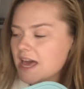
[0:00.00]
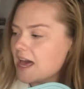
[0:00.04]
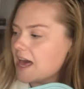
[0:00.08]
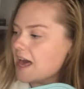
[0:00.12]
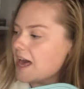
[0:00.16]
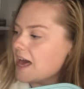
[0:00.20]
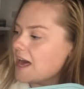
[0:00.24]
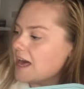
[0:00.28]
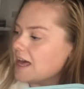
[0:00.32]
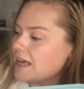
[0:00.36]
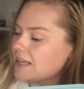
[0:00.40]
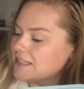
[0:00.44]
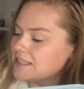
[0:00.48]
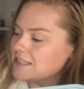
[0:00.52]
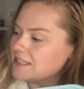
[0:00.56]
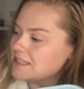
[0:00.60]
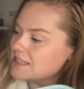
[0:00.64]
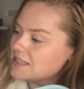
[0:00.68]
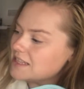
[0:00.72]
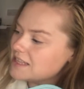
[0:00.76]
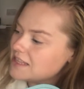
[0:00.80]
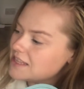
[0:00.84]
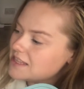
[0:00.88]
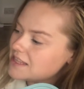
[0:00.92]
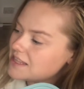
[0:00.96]

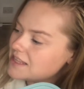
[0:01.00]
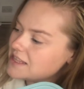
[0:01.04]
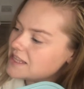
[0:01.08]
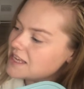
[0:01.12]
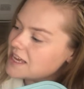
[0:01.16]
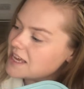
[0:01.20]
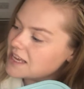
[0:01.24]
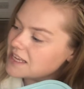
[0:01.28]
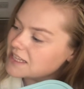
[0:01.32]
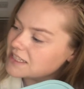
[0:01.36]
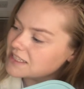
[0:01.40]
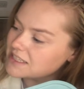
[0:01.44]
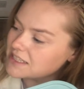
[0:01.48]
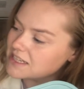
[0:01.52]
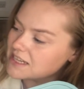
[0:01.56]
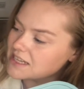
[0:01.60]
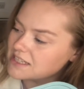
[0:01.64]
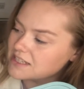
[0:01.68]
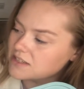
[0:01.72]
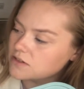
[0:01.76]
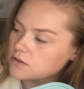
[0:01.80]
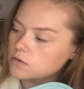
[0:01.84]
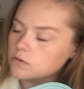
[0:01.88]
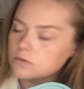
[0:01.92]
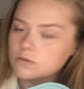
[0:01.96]
and this
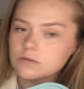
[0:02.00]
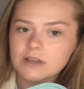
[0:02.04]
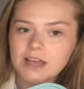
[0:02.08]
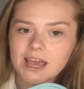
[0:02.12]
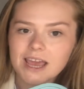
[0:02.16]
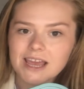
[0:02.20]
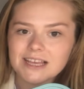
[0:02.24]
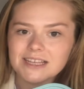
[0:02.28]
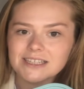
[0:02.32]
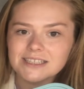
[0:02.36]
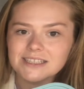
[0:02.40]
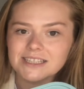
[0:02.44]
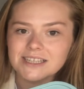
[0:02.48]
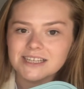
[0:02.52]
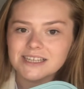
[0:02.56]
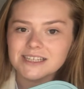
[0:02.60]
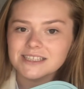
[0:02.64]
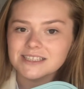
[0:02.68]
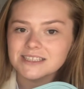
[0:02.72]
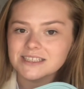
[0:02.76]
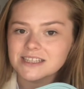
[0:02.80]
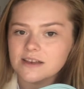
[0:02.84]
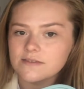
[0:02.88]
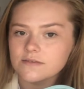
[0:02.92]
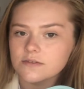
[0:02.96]
is called
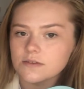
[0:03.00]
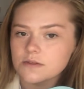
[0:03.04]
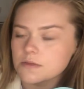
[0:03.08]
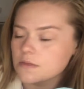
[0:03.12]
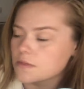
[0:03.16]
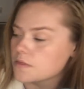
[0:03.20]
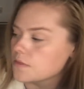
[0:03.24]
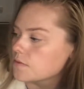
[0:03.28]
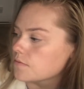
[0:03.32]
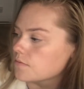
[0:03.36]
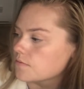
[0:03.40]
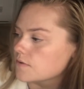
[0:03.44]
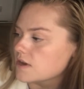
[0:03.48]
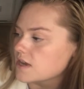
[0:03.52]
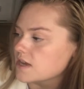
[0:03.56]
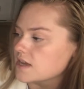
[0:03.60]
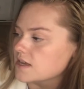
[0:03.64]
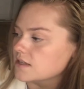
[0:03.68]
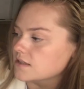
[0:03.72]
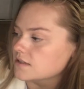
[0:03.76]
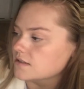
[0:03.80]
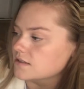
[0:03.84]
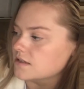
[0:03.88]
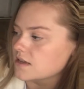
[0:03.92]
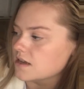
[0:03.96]

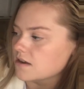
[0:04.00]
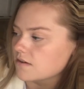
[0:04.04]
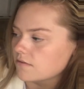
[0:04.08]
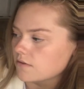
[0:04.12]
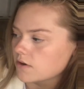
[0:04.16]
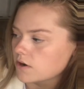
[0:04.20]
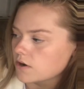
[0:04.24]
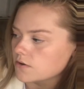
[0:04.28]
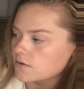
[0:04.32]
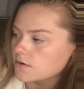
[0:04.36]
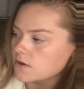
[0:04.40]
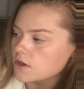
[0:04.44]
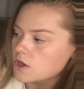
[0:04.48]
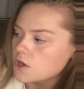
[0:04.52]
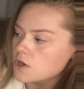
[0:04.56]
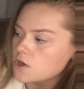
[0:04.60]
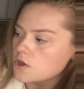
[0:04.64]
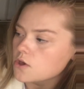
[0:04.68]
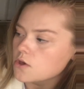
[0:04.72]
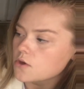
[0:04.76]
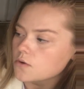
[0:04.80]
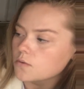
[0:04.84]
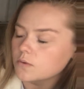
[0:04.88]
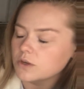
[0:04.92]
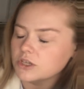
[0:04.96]
AC730,
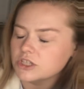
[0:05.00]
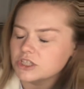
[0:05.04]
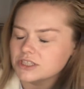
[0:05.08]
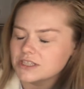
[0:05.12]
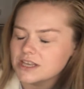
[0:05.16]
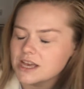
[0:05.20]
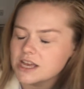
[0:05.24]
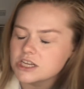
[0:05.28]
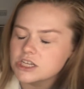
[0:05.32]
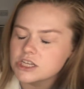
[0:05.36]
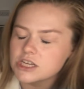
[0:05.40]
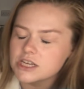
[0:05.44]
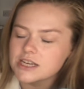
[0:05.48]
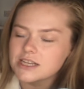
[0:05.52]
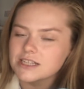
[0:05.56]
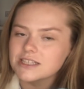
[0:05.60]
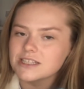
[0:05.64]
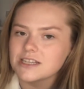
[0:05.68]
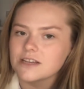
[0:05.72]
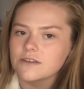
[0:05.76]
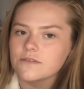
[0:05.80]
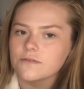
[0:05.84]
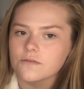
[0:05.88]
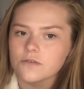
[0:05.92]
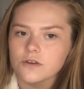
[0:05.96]
which is actually a
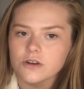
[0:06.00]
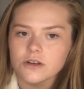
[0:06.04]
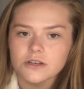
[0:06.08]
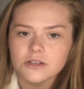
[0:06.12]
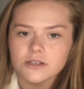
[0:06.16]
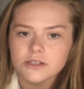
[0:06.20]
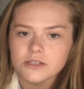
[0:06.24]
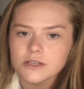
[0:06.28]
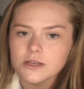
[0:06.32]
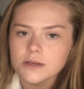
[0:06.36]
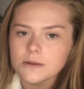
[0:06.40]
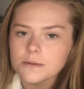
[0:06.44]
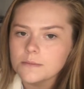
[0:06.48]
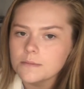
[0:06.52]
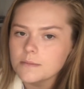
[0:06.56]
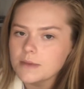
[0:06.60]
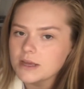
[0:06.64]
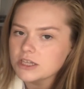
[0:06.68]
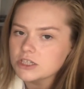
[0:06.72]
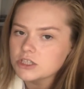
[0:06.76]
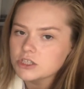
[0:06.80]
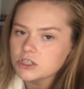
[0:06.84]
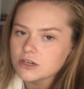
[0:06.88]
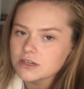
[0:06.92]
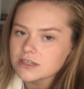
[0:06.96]
different
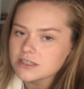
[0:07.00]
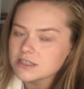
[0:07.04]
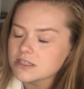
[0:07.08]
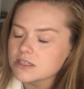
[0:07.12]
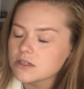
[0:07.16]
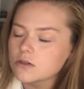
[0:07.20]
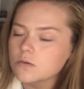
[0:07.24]
mixture. It's still